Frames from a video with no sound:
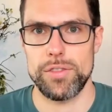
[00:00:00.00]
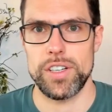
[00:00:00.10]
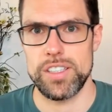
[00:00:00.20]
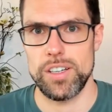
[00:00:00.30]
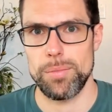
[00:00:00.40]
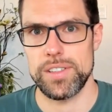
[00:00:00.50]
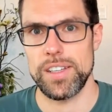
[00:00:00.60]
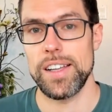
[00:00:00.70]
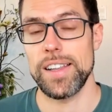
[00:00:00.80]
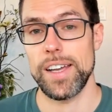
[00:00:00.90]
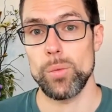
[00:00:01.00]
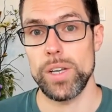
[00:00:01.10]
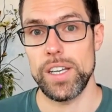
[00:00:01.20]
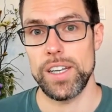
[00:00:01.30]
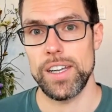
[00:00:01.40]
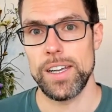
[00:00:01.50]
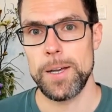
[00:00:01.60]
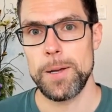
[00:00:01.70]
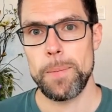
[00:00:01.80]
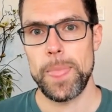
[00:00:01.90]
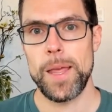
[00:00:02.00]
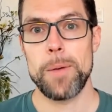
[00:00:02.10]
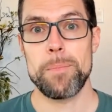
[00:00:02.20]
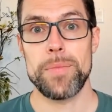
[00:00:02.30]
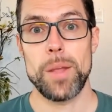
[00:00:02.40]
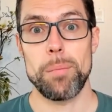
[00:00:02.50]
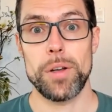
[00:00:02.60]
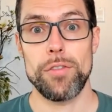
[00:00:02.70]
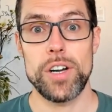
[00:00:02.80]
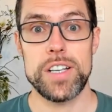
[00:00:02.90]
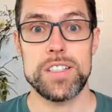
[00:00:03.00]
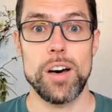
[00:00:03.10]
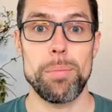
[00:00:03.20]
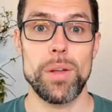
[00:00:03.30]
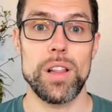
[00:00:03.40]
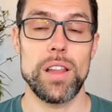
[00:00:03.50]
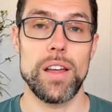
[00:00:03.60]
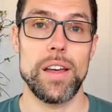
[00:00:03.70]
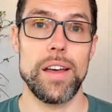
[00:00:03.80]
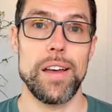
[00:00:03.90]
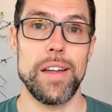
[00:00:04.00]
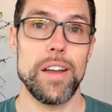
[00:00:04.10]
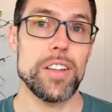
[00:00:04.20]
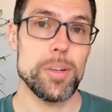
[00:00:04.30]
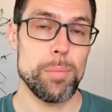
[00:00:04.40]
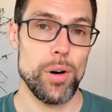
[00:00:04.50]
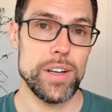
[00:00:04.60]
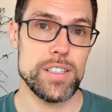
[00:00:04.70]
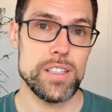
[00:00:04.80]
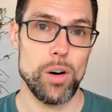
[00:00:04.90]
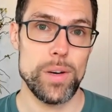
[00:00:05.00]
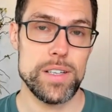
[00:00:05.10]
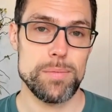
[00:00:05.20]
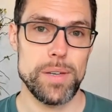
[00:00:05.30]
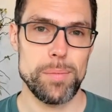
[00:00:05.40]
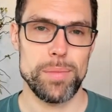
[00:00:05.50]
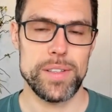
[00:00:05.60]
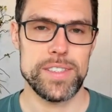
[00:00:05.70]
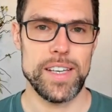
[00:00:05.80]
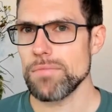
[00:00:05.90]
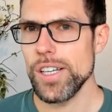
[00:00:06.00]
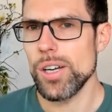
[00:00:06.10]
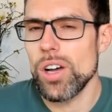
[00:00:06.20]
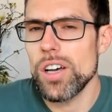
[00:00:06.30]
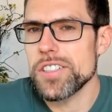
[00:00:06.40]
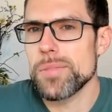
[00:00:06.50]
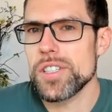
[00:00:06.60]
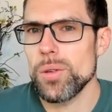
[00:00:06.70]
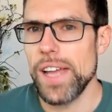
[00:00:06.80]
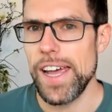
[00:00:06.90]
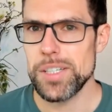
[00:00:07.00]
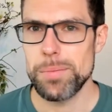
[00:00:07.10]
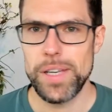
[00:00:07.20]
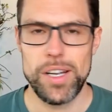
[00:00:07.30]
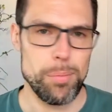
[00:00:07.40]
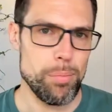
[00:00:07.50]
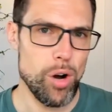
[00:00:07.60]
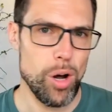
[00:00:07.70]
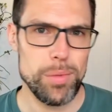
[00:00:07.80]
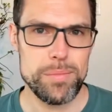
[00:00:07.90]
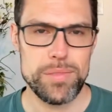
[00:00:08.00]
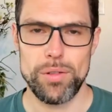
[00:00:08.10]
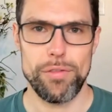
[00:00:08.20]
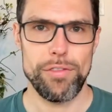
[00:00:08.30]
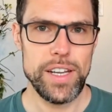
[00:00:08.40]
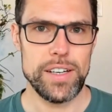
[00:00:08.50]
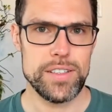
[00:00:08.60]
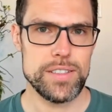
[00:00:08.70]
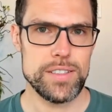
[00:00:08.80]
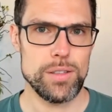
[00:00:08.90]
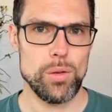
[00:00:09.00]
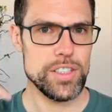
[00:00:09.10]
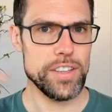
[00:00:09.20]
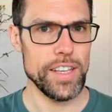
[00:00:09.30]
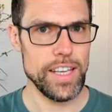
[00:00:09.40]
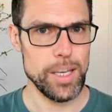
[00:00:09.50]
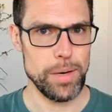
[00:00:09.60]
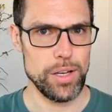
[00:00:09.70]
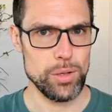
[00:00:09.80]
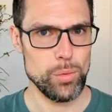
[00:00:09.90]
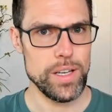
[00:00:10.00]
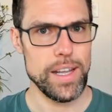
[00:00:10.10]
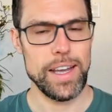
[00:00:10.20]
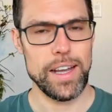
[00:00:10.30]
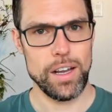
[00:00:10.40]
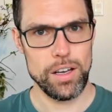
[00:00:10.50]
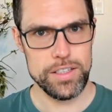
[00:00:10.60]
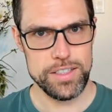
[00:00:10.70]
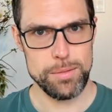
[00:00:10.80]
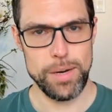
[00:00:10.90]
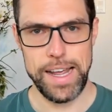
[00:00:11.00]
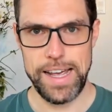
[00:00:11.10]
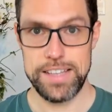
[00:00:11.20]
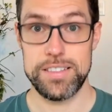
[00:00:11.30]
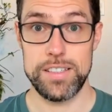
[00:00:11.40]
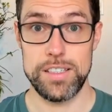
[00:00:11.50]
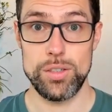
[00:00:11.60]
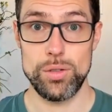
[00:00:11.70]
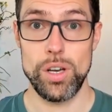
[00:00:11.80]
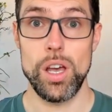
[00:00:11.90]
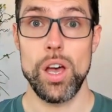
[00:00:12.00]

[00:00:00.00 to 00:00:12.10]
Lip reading: for example, like we did. But for example, another point is always people say, customers don't ask me under problems or fears. Just think about when a customer asks you,